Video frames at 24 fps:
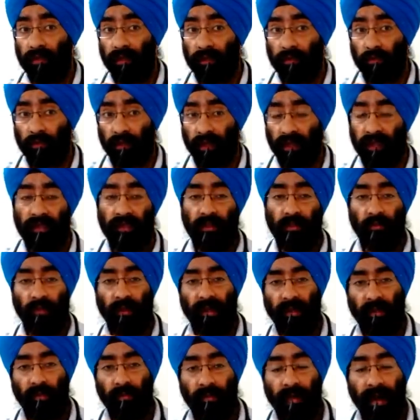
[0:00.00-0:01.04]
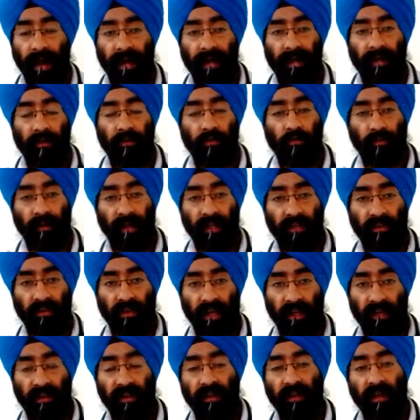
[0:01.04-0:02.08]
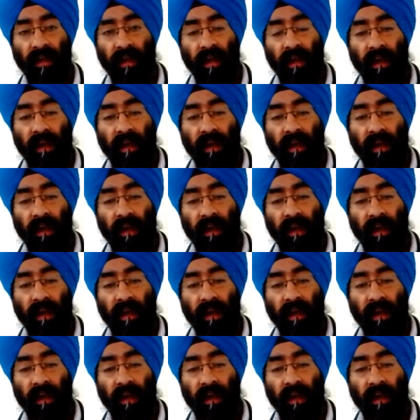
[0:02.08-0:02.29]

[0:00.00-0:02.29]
Education. Welcome back to my channel.